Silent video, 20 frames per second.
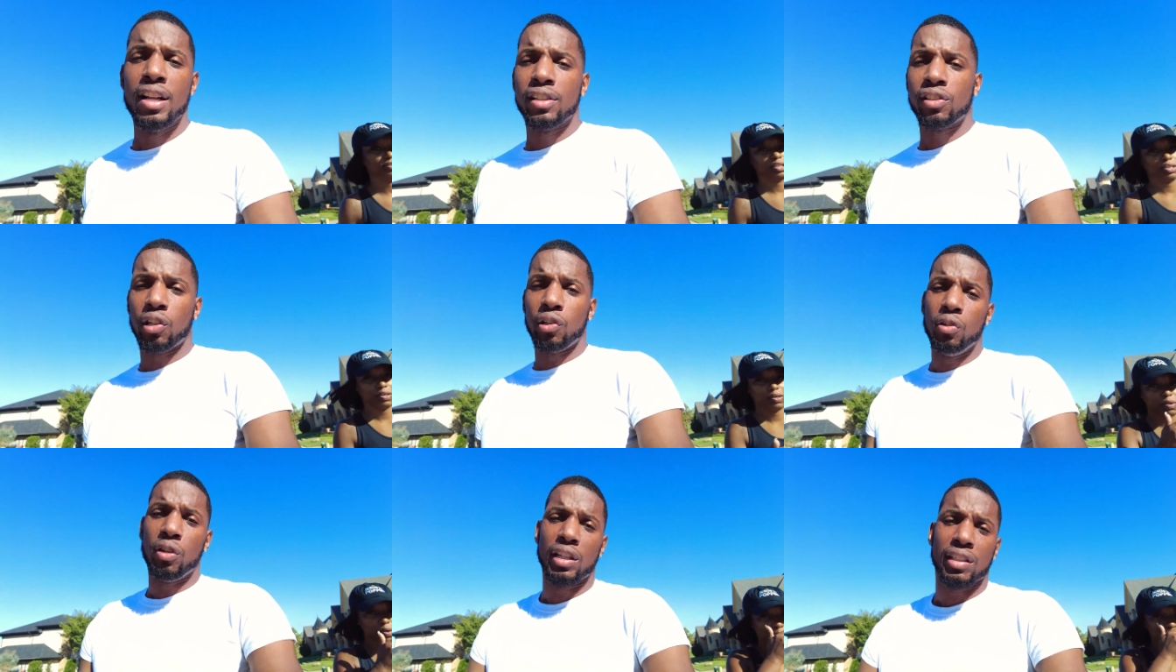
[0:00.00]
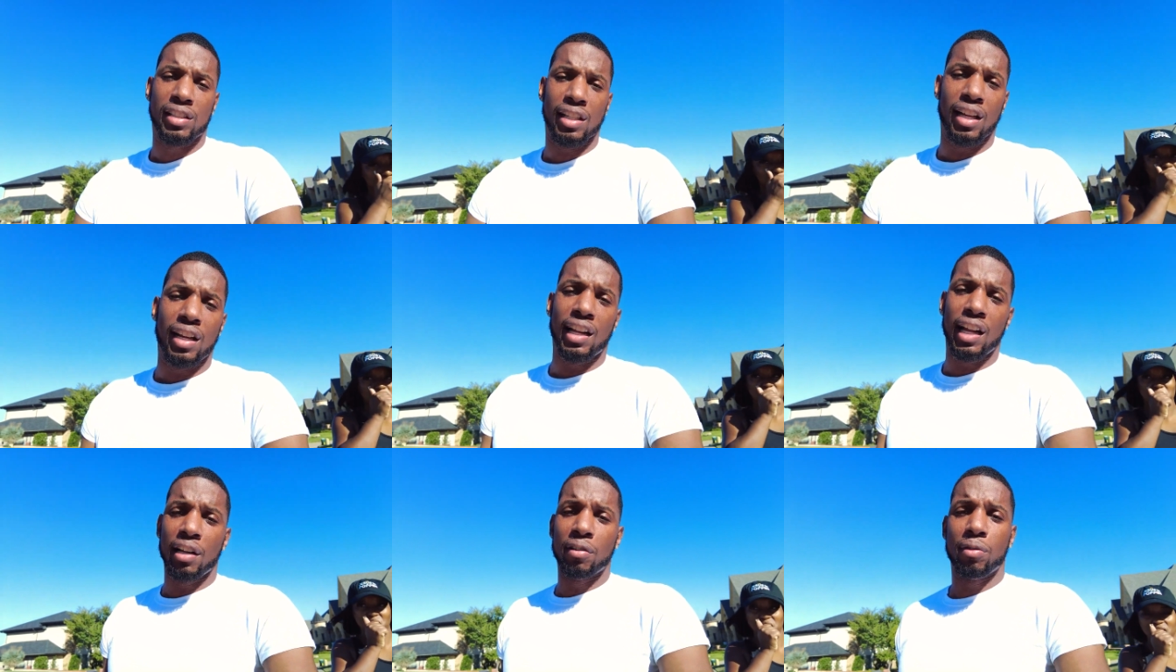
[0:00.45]
So you can
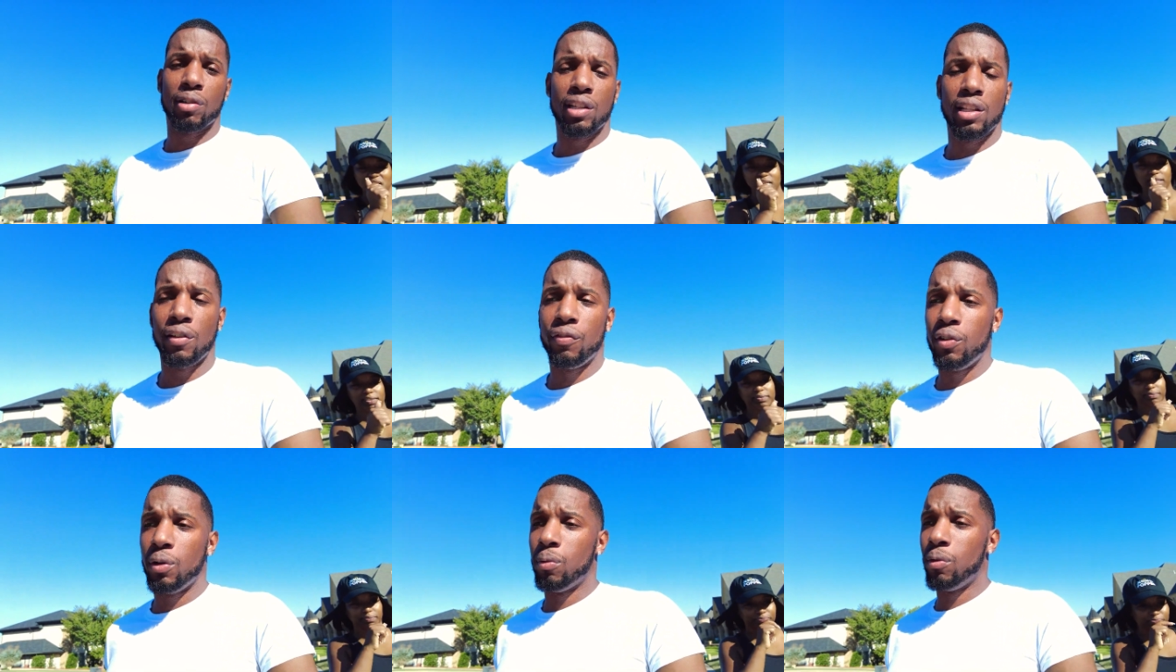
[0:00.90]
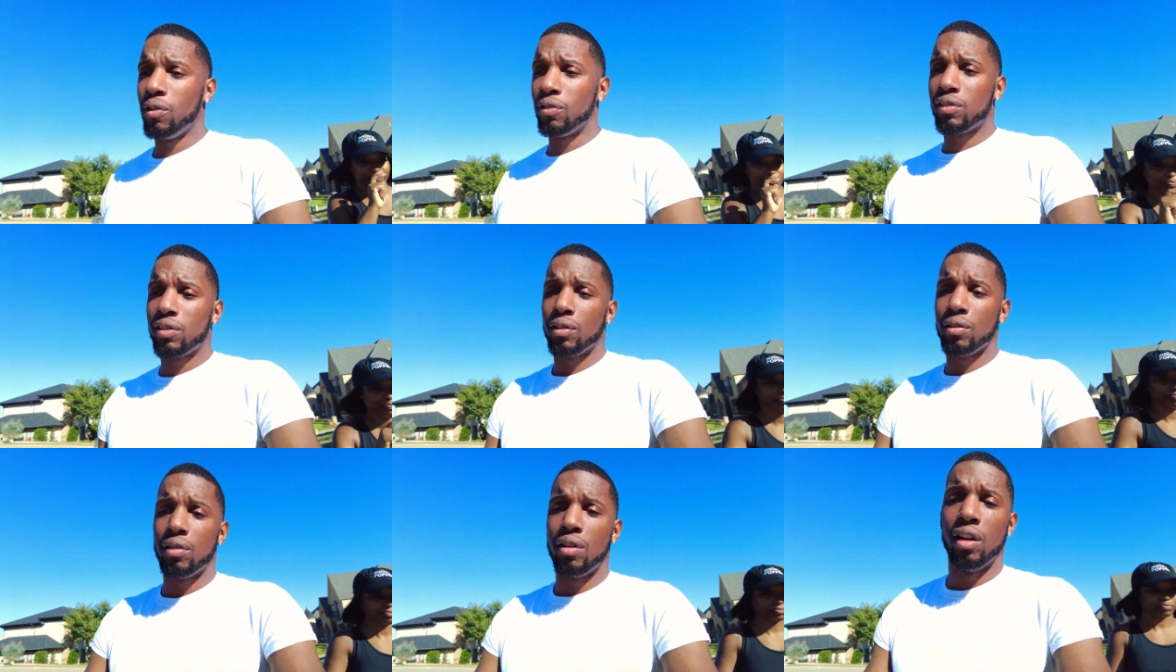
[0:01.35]
say it ain't real if you
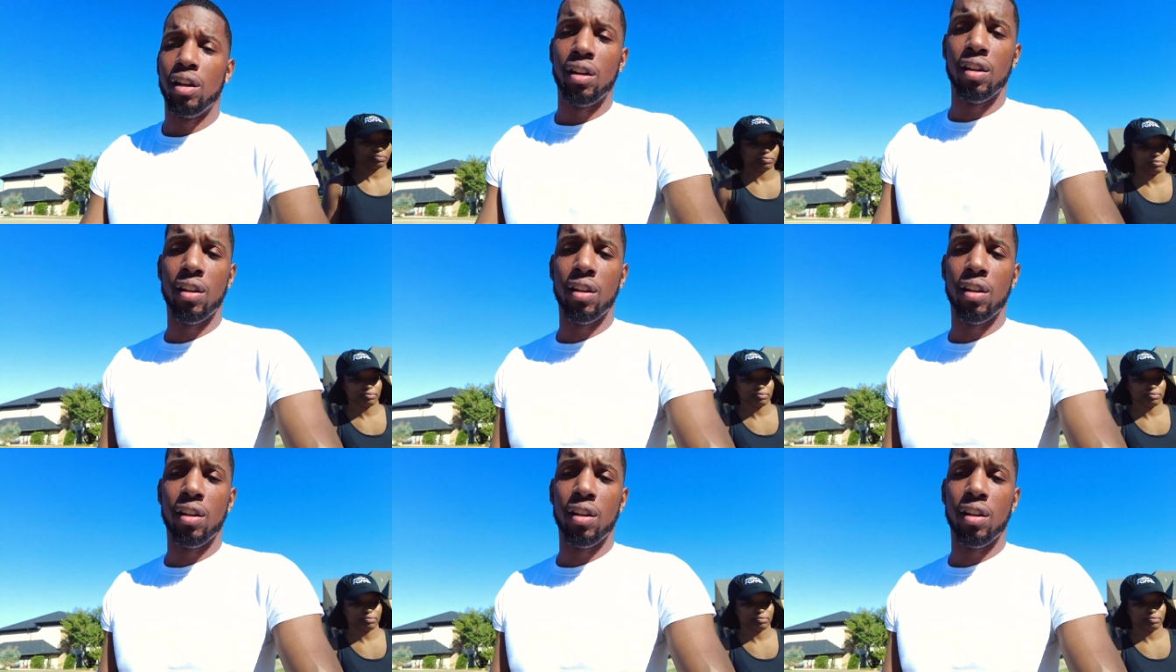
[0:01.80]
want to,